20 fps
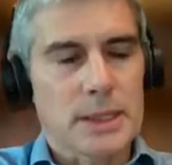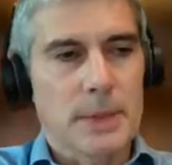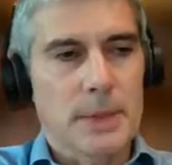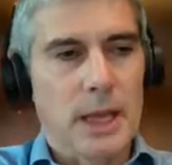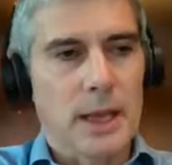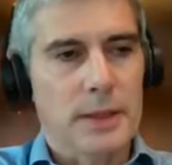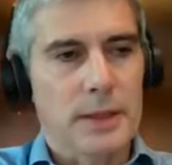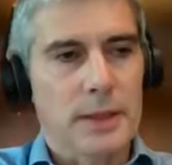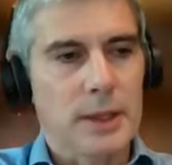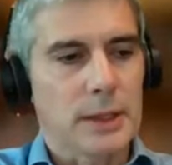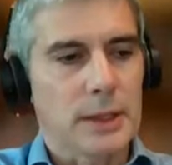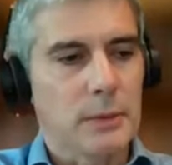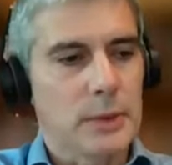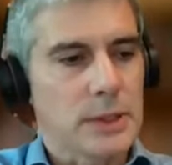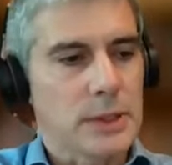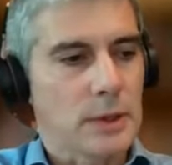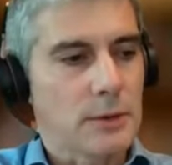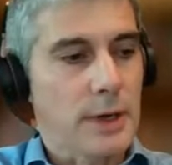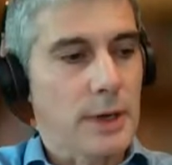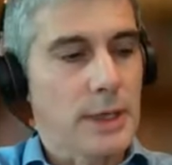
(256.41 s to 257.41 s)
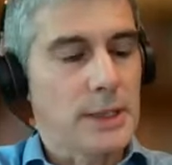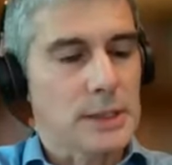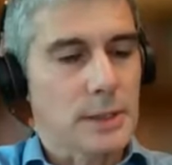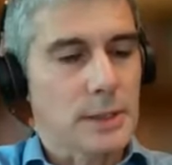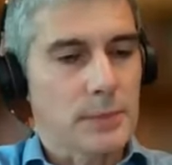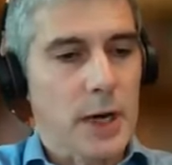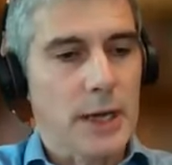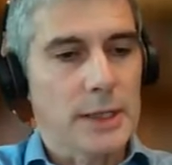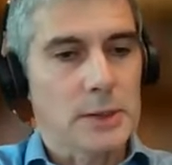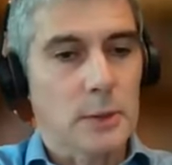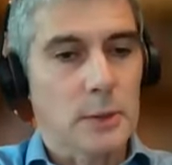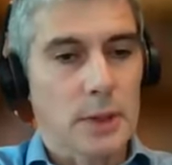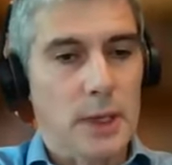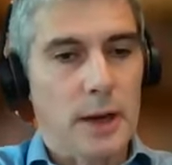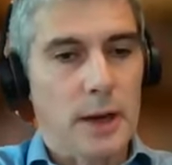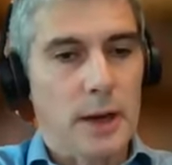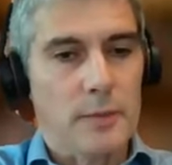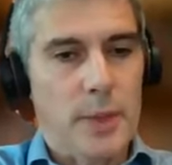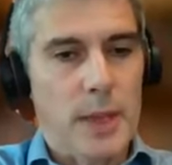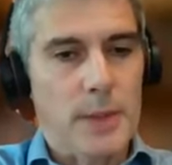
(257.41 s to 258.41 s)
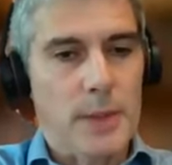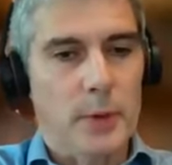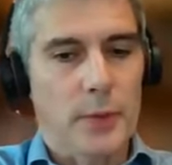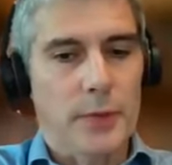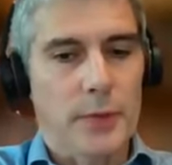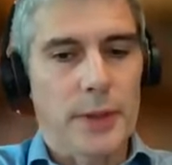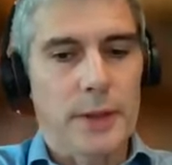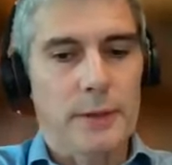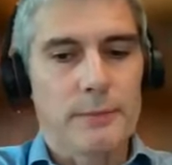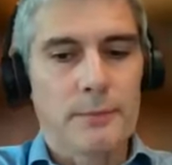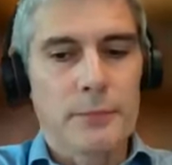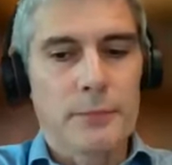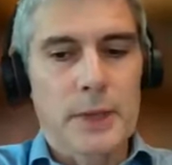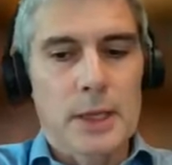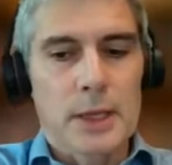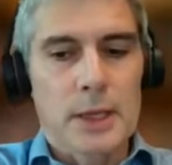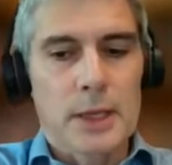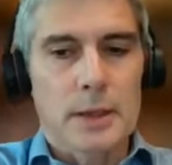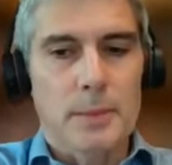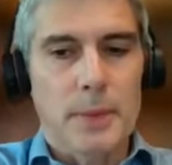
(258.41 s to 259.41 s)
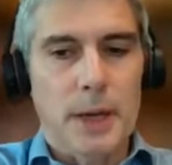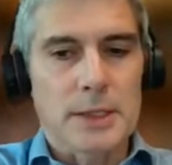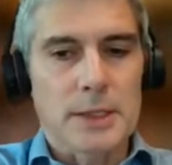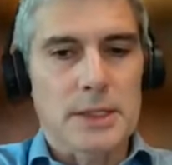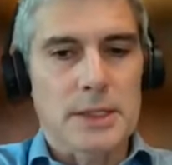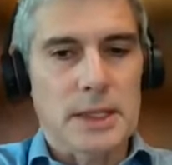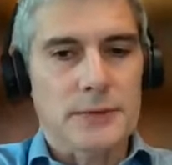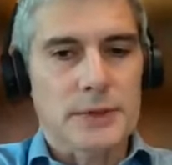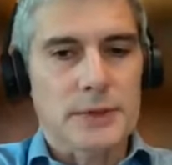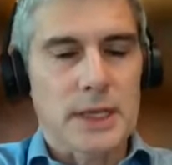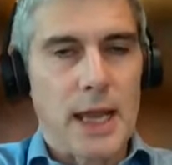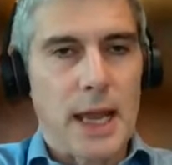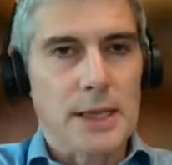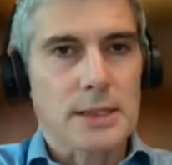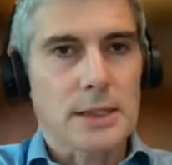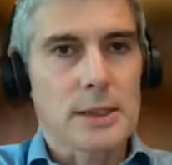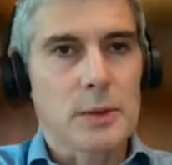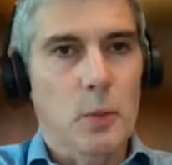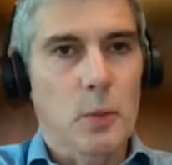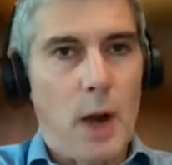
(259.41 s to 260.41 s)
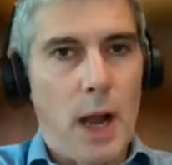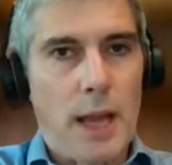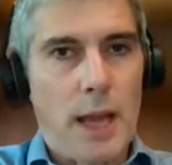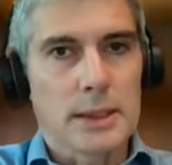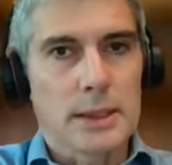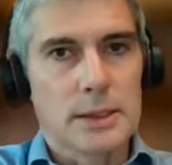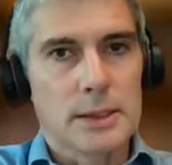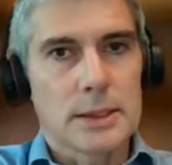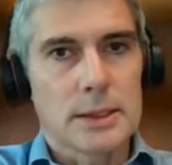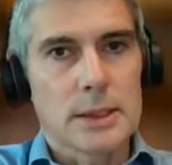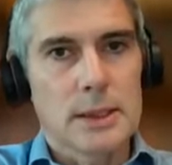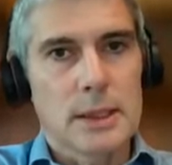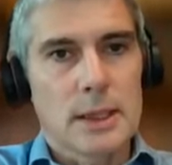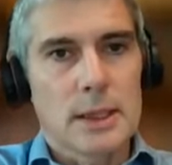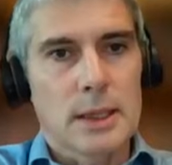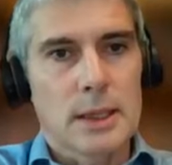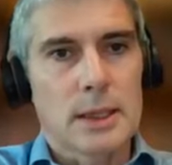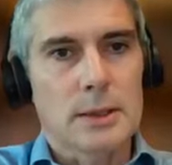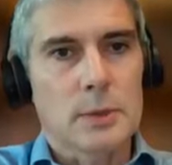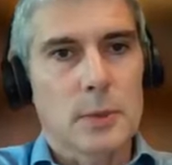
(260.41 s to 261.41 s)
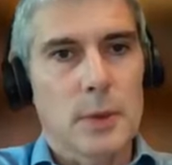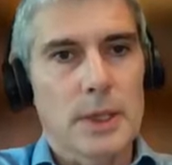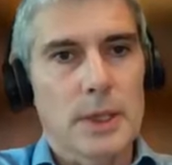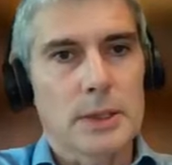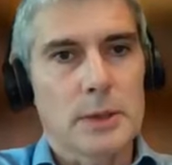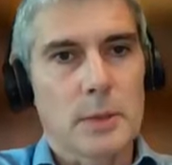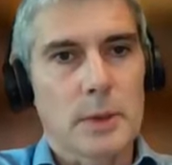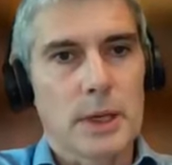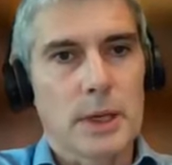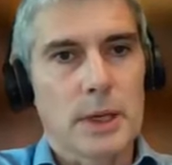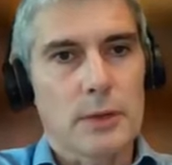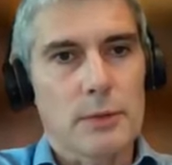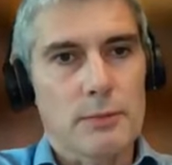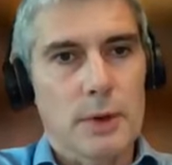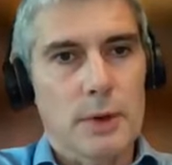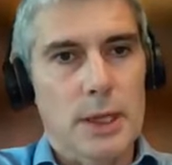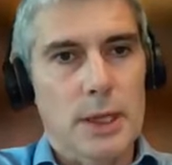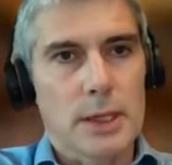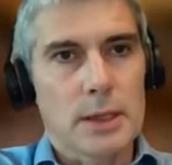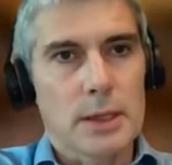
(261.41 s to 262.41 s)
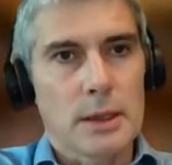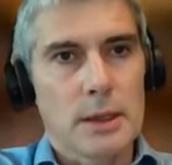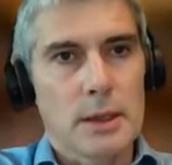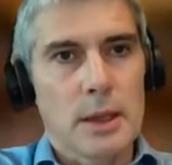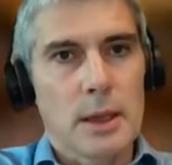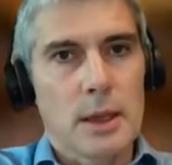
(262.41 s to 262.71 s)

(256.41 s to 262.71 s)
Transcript: I mean, I think that was a great surprise to a lot of people that the budget deficit actually widened in 2023.